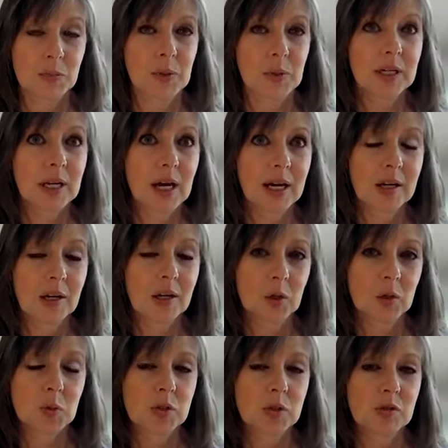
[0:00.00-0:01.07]
being
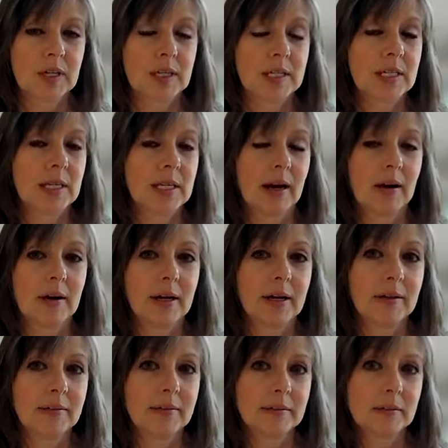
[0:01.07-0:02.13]
diagnosed was very
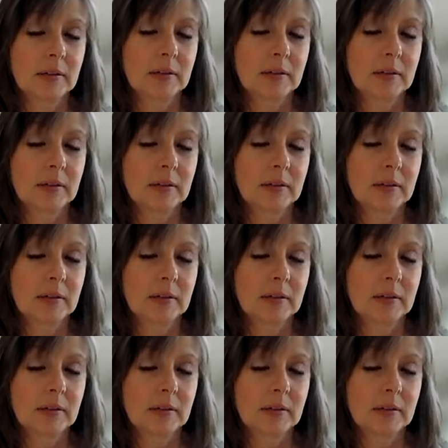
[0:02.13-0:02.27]
scary.